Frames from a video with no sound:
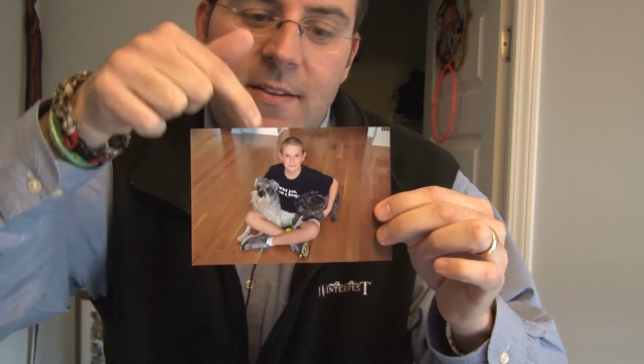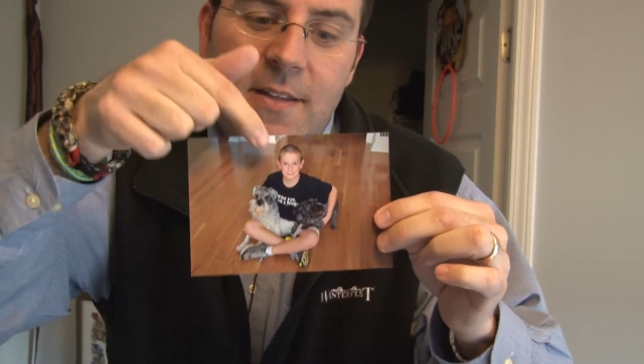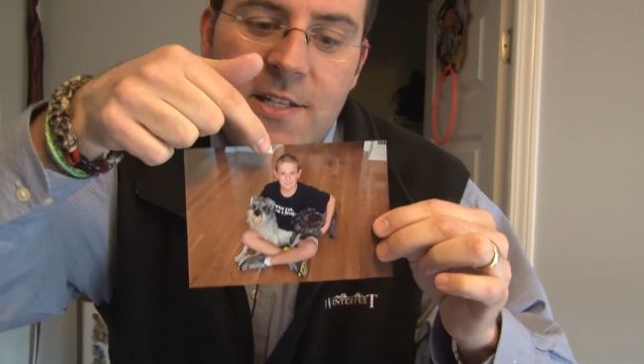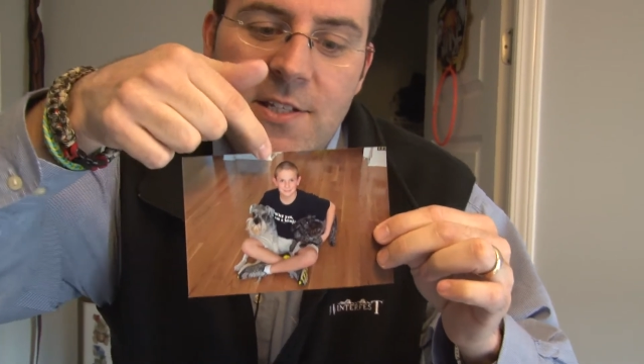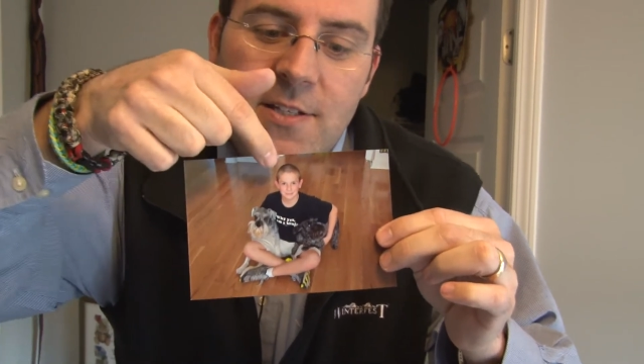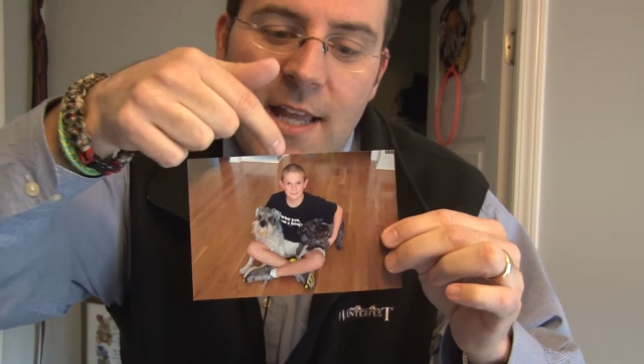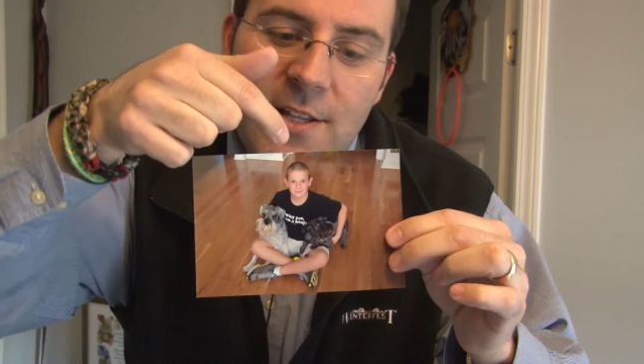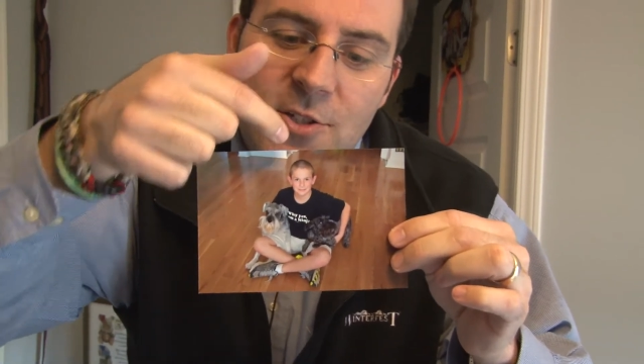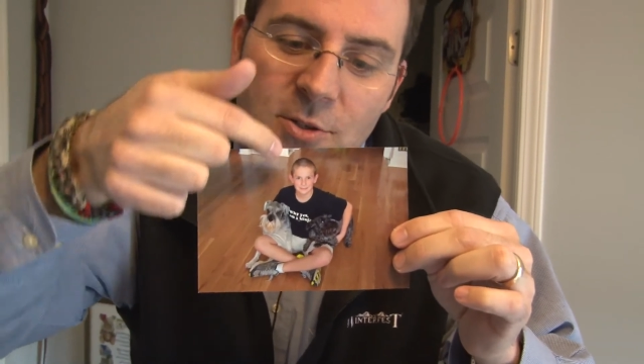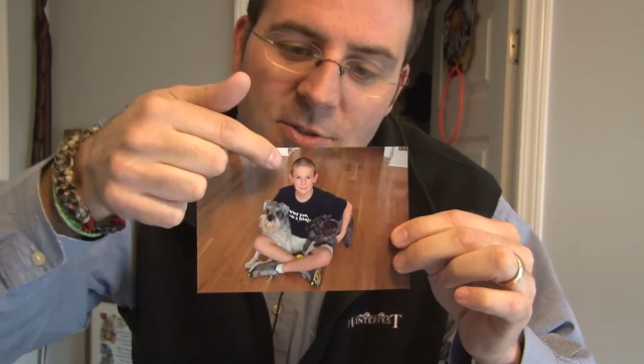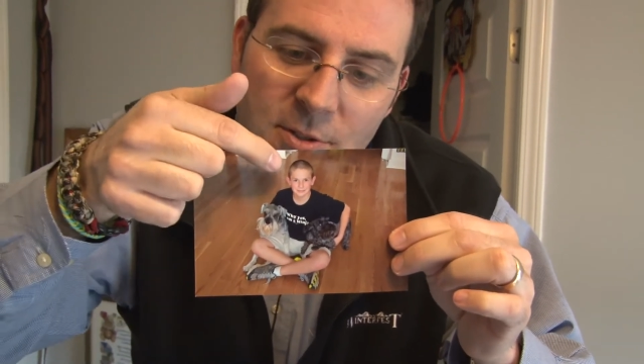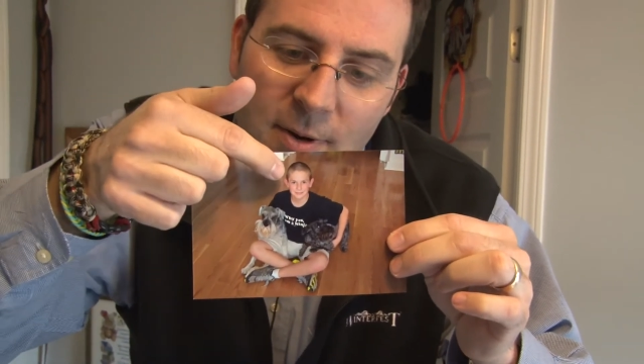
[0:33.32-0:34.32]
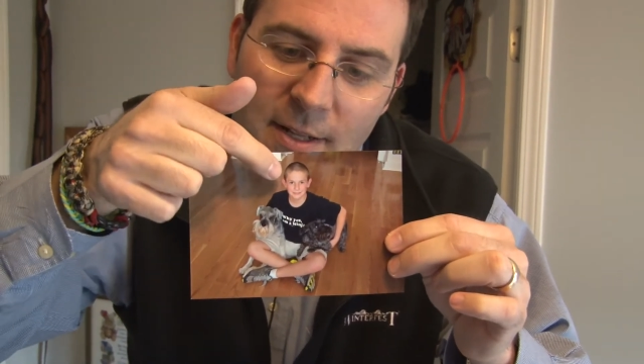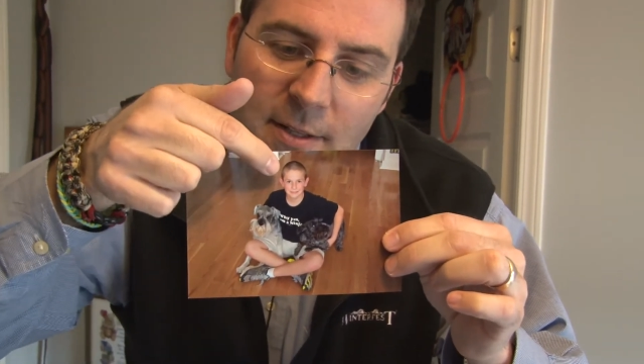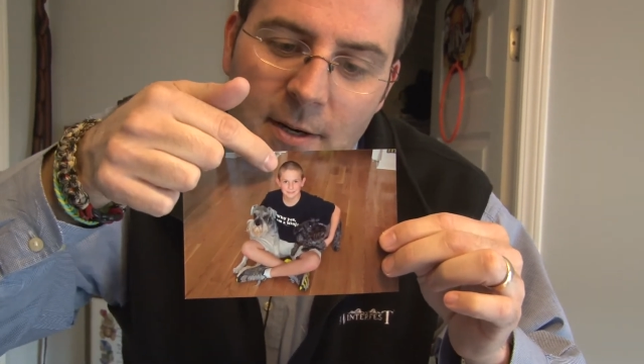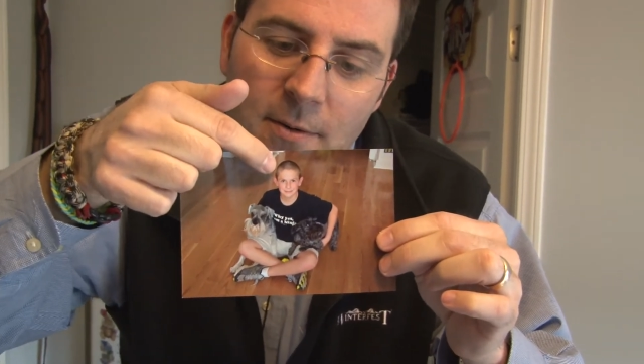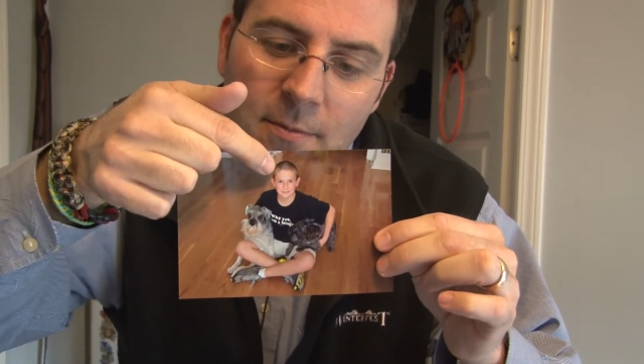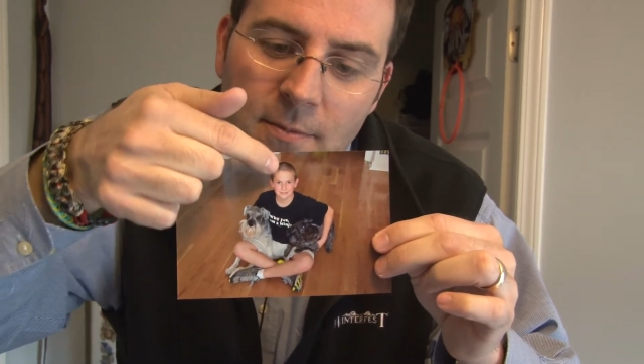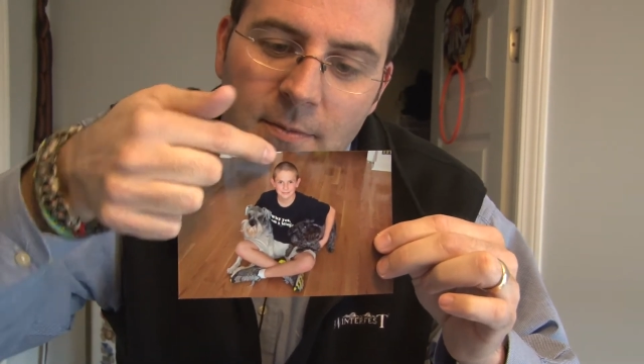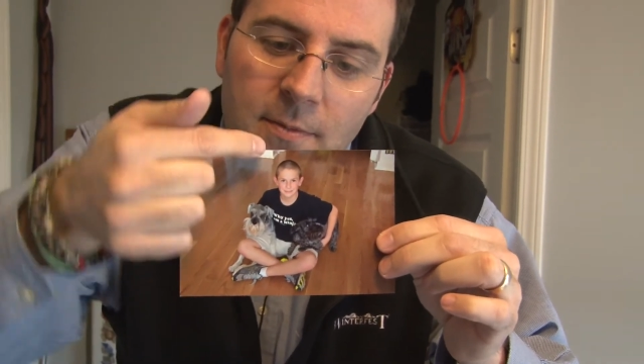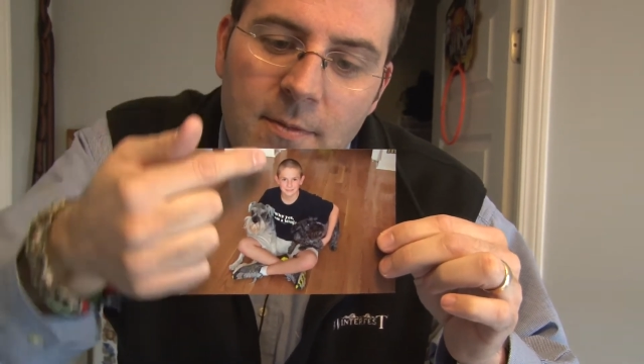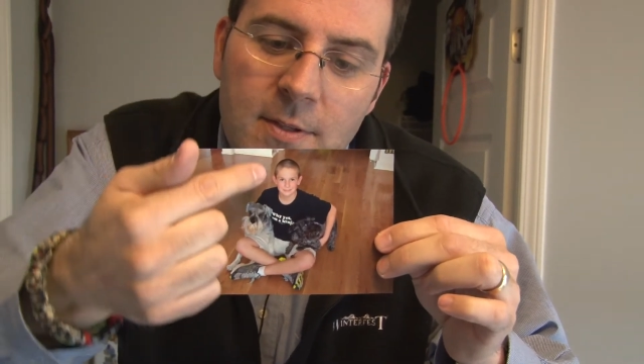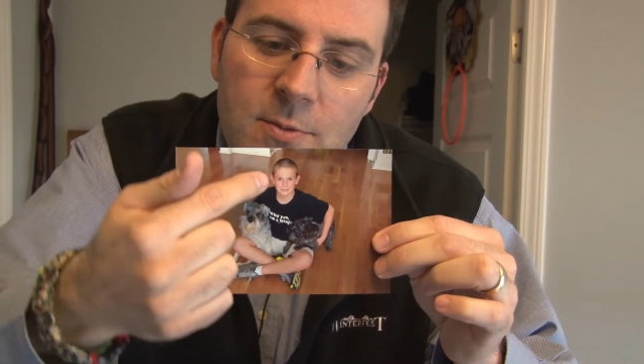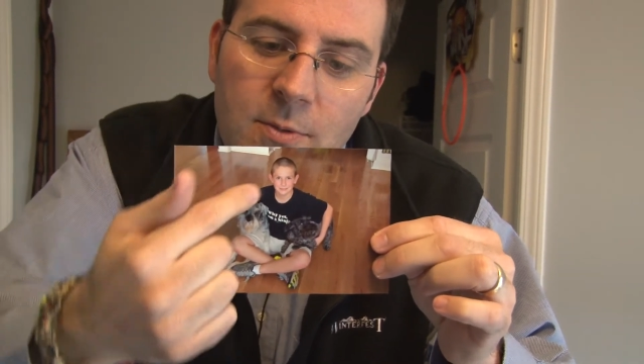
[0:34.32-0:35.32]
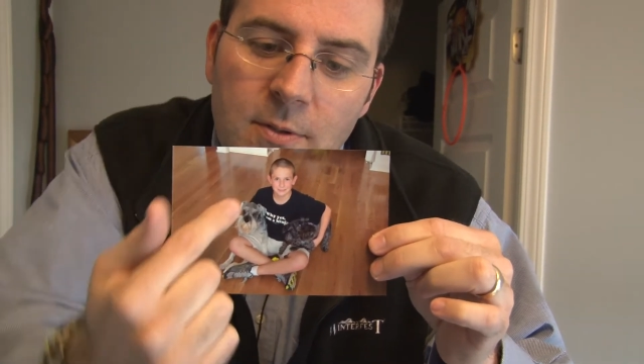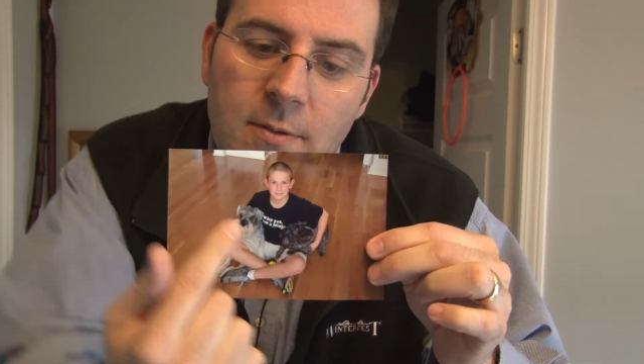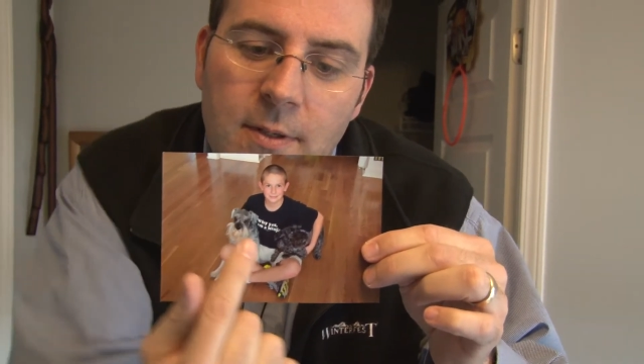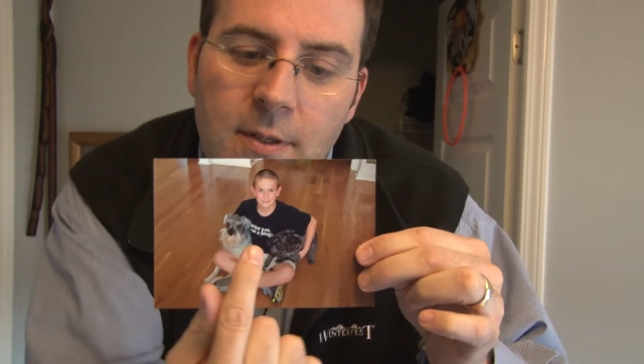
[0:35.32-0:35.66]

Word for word: This is that's Houston right there. This one.